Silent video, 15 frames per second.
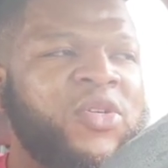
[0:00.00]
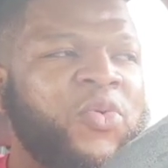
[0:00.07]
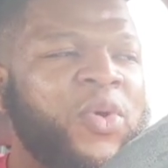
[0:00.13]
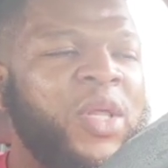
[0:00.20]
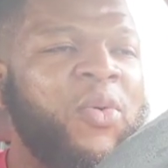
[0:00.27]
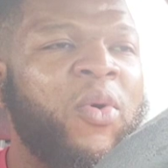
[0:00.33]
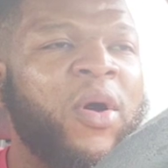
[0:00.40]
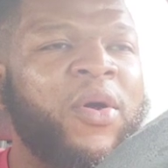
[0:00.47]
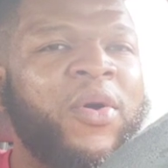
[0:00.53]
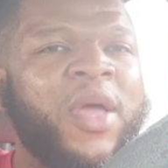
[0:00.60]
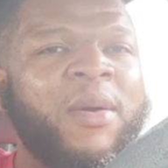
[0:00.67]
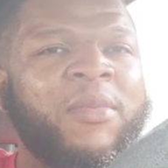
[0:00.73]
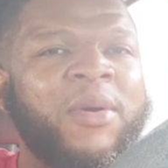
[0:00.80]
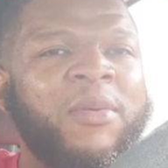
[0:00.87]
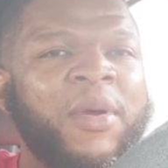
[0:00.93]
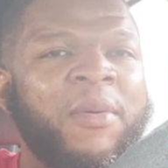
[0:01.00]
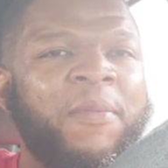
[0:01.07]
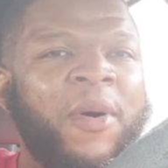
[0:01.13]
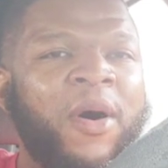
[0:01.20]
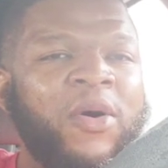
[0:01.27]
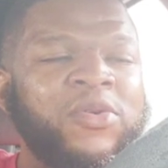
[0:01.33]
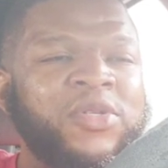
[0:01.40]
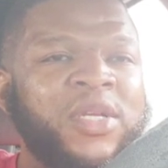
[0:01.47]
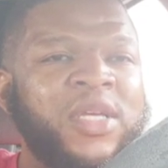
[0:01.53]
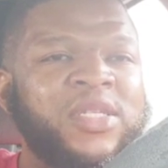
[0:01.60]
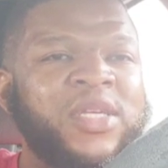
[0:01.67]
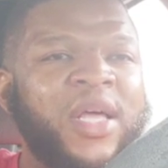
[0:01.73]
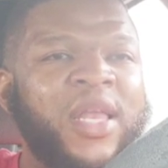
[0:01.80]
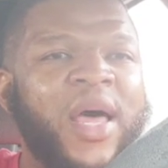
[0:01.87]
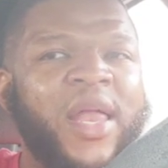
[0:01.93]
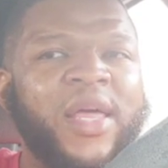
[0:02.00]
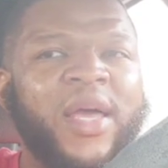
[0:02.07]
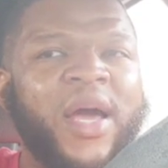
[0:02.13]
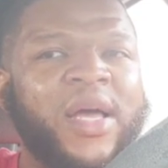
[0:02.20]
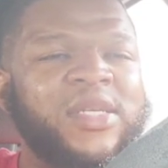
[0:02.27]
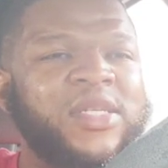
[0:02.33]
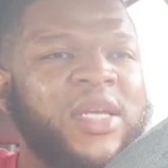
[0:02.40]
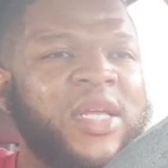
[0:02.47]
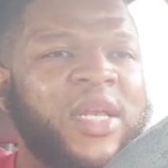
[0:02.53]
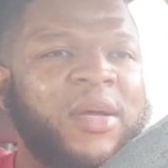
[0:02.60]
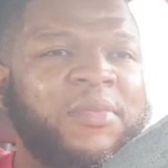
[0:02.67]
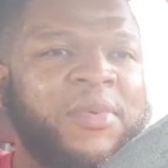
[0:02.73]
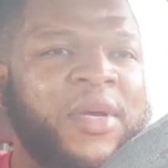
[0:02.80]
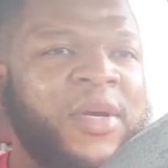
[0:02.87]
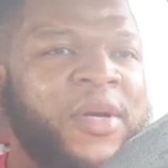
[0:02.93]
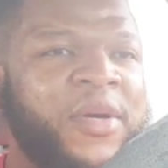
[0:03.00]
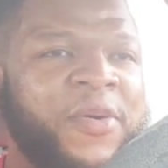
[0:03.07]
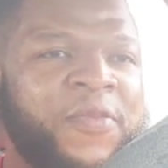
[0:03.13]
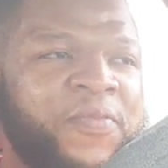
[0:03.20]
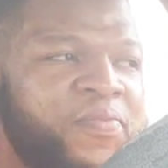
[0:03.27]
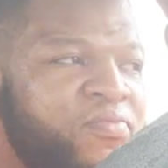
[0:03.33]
really work on him in posing. He said a lot of guys would get up there